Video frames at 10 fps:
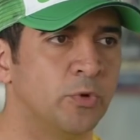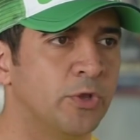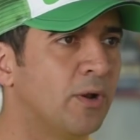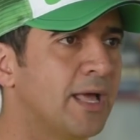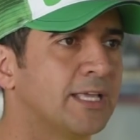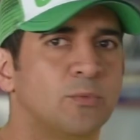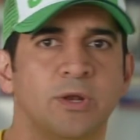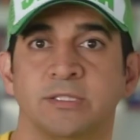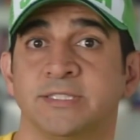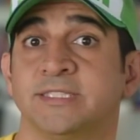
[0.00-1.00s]
We don't like it when
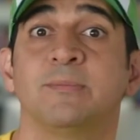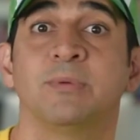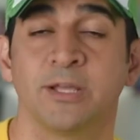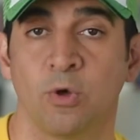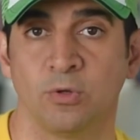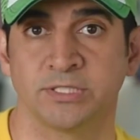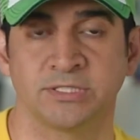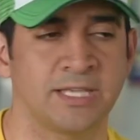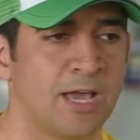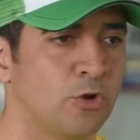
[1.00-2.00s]
our sibling holds
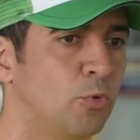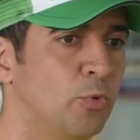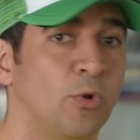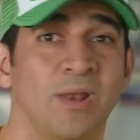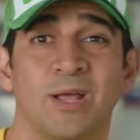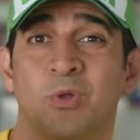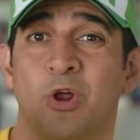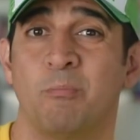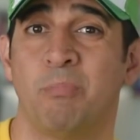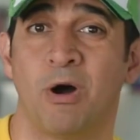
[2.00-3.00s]
us accountable. We don't like when
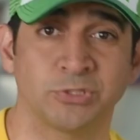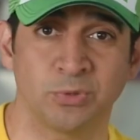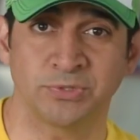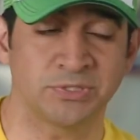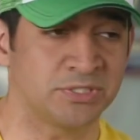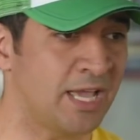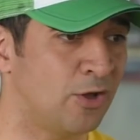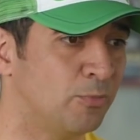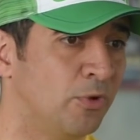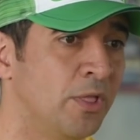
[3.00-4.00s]
our boss holds us
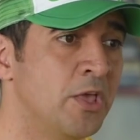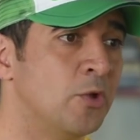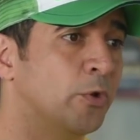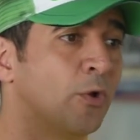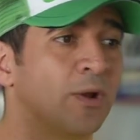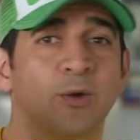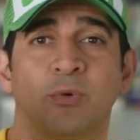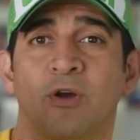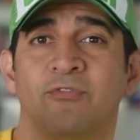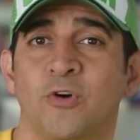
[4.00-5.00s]
accountable. We don't like
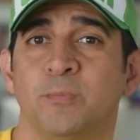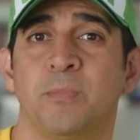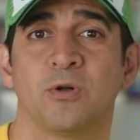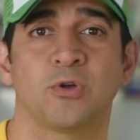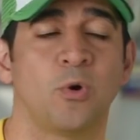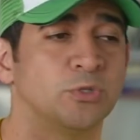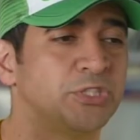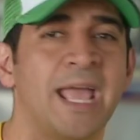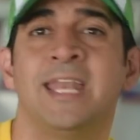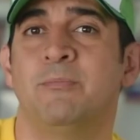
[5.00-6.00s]
when our football
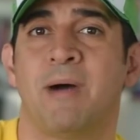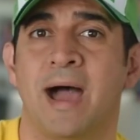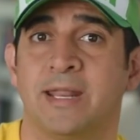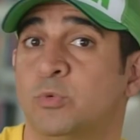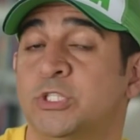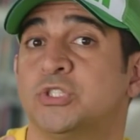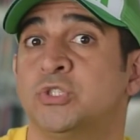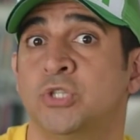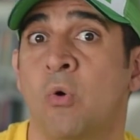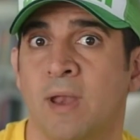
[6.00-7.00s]
coach, anybody. We
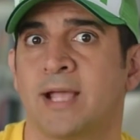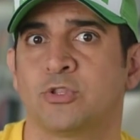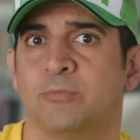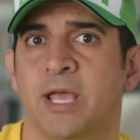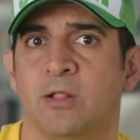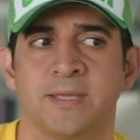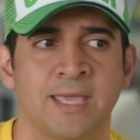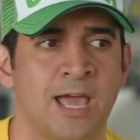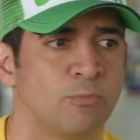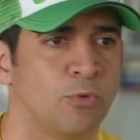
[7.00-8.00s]
just don't like to be held
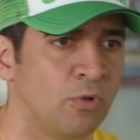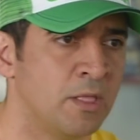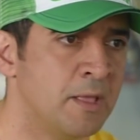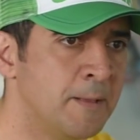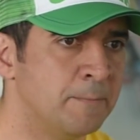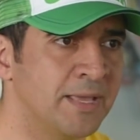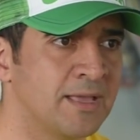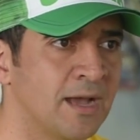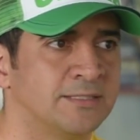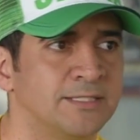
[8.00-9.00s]
accountable
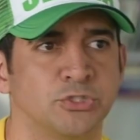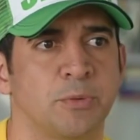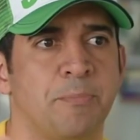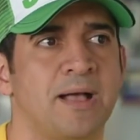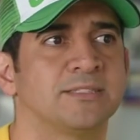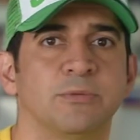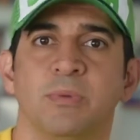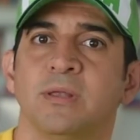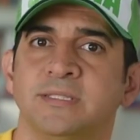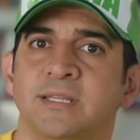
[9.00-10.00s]
because there's a
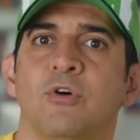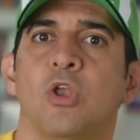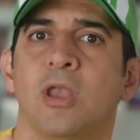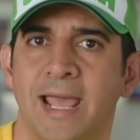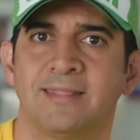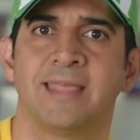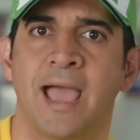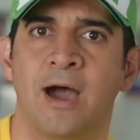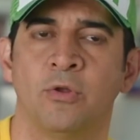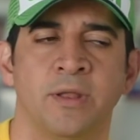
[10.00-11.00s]
possibility of a
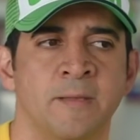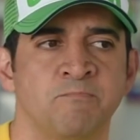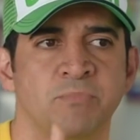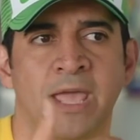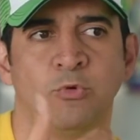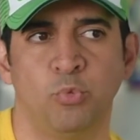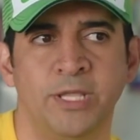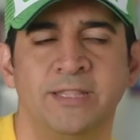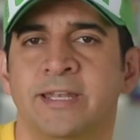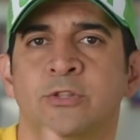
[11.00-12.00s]
letdown and
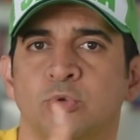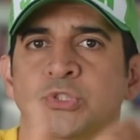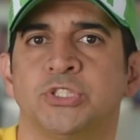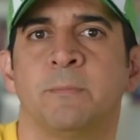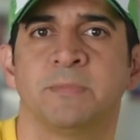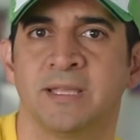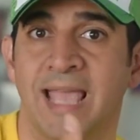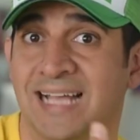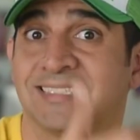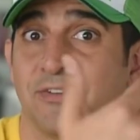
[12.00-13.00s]
we didn't do something
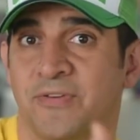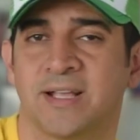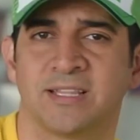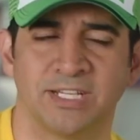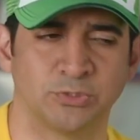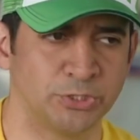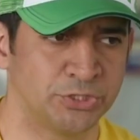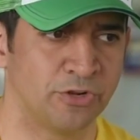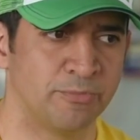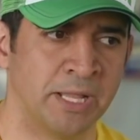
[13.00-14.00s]
as effective as we
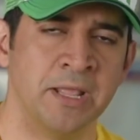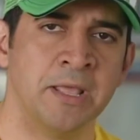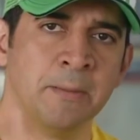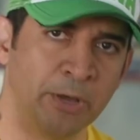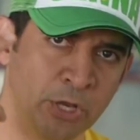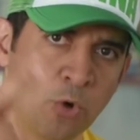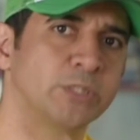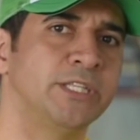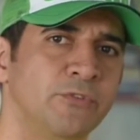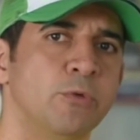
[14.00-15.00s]
should have been. But you know
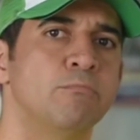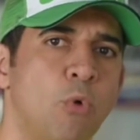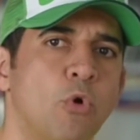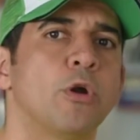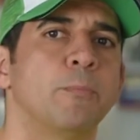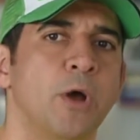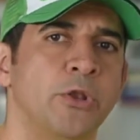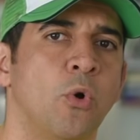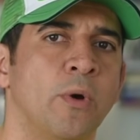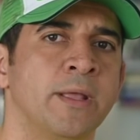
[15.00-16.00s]
what's even more
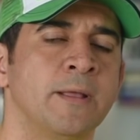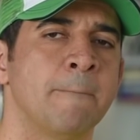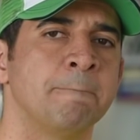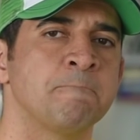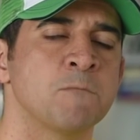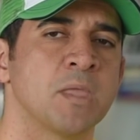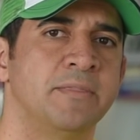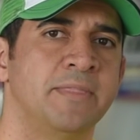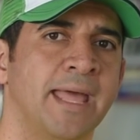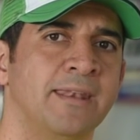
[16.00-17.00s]
annoying
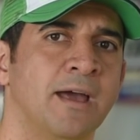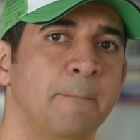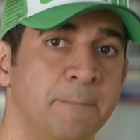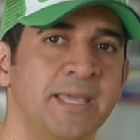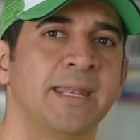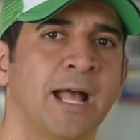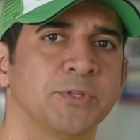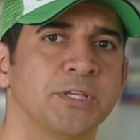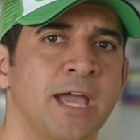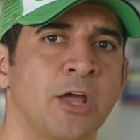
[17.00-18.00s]
than being
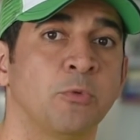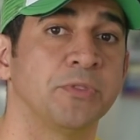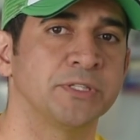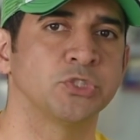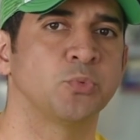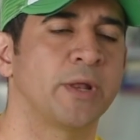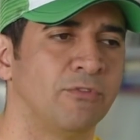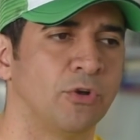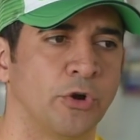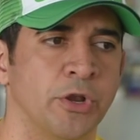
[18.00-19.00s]
held accountable? This is what
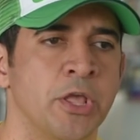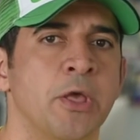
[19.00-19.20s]
I've learned.